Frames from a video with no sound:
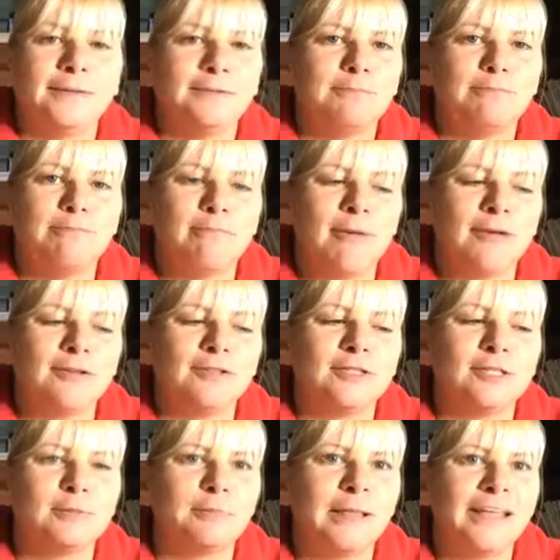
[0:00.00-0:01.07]
medal
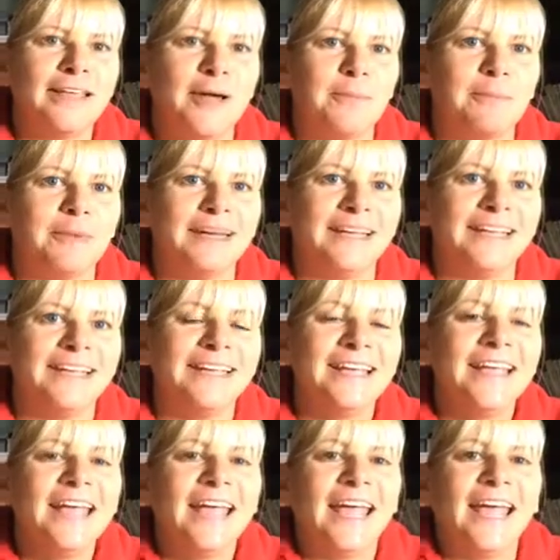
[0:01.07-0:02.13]
display company
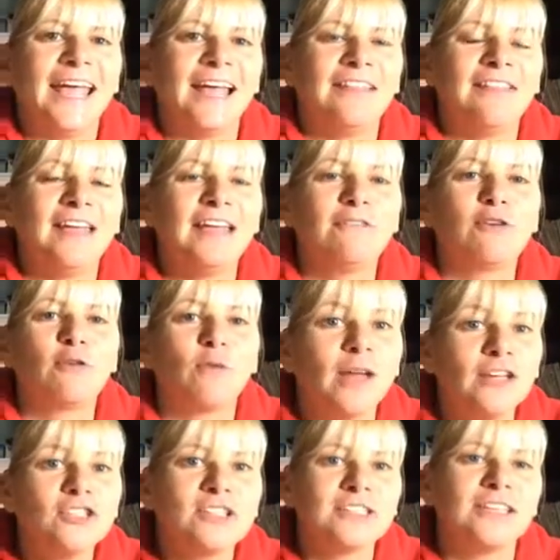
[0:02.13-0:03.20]
and they have
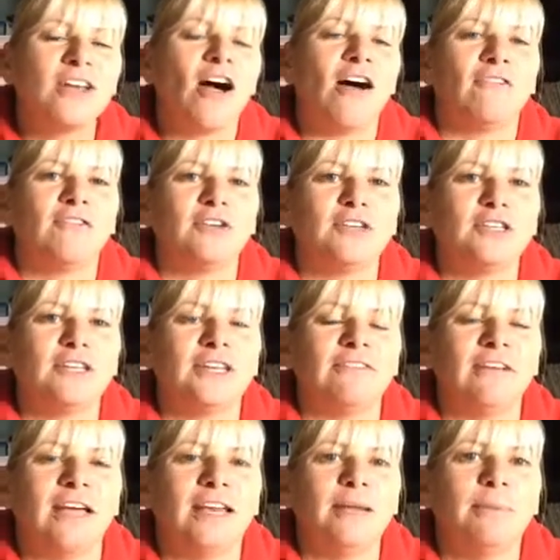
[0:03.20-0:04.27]
graciously offered to give
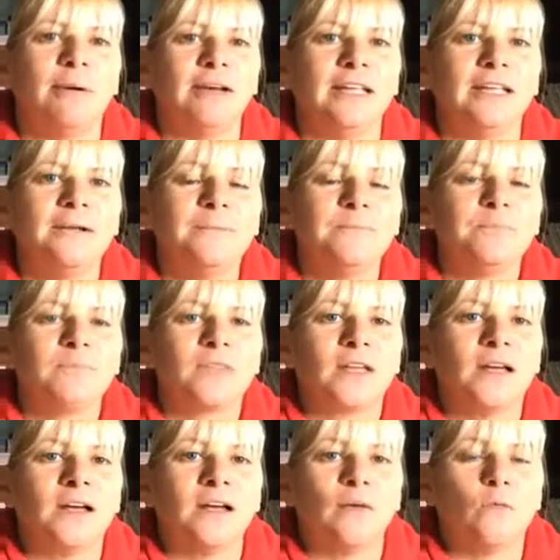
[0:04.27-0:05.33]
anybody
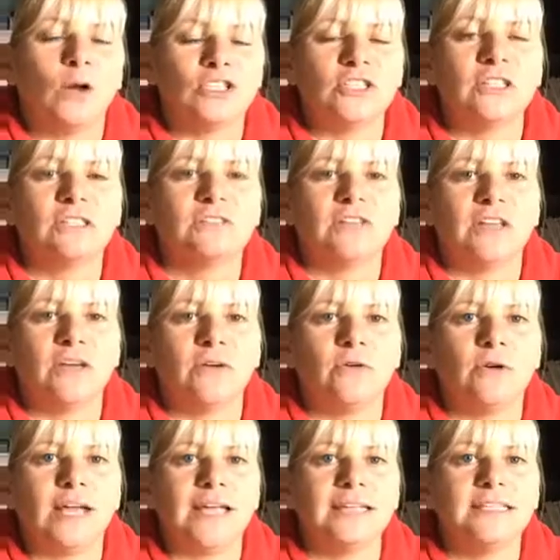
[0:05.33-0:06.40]
uh, watching this video
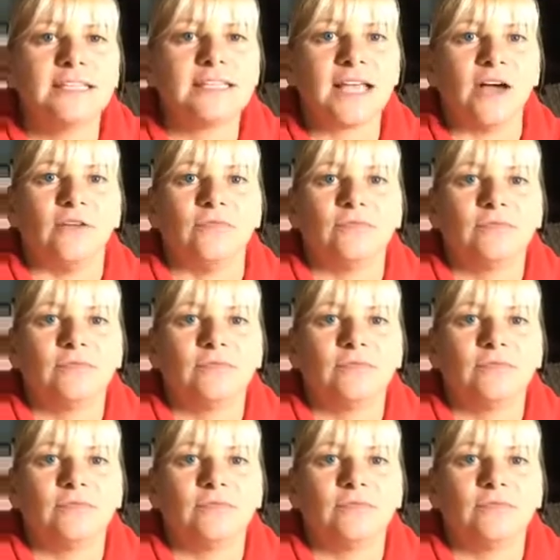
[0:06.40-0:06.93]
a discount.